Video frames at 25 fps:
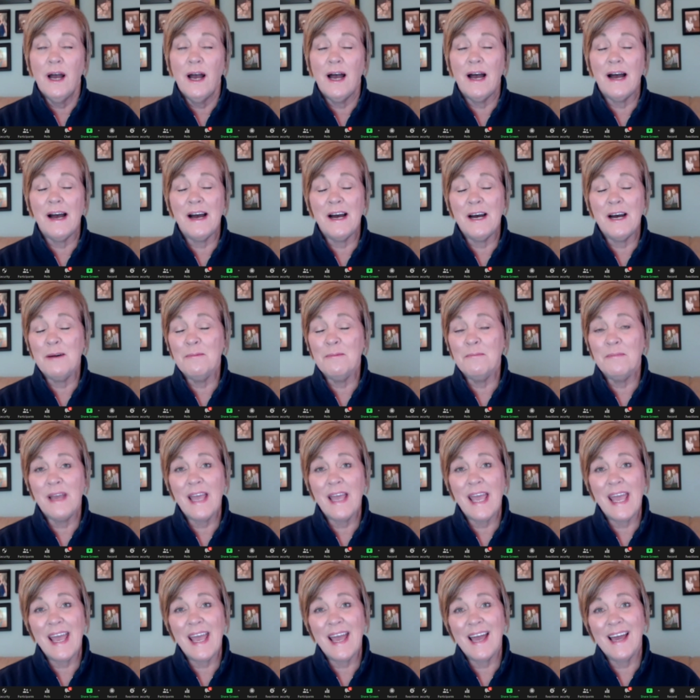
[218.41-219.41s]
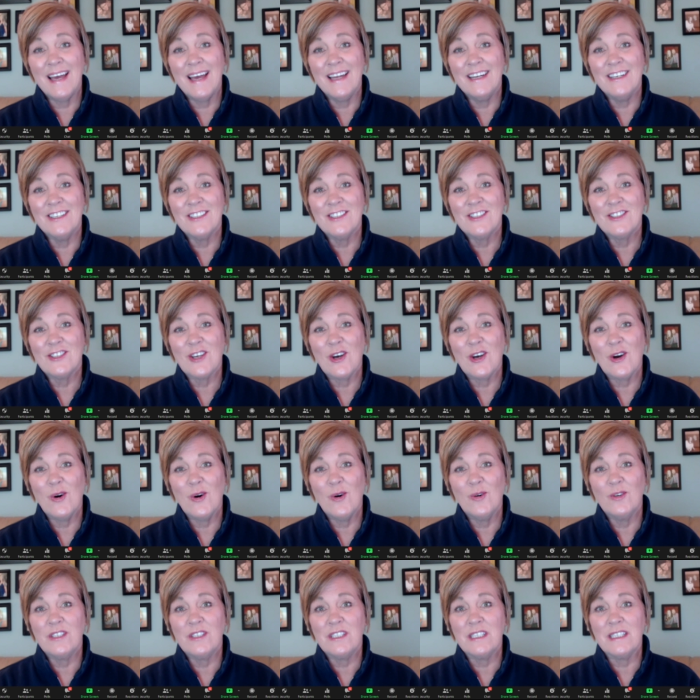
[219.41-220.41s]
Um, and
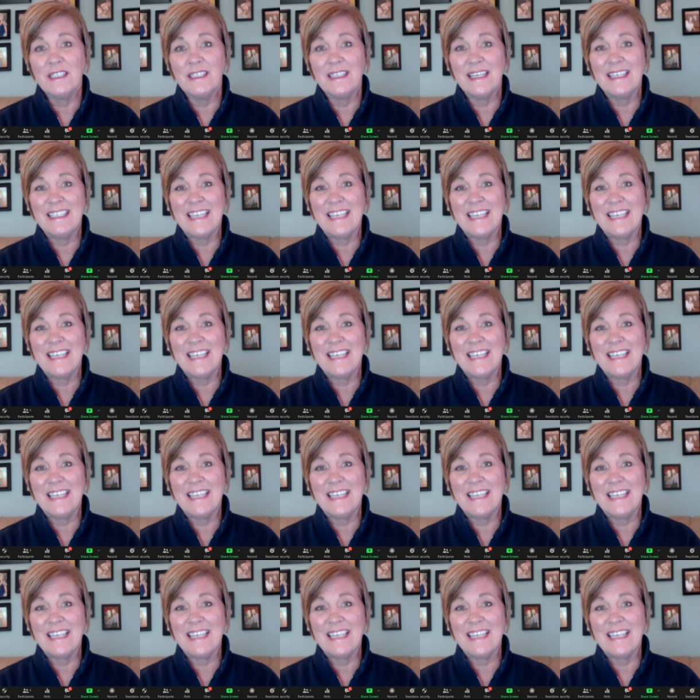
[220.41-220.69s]
so to,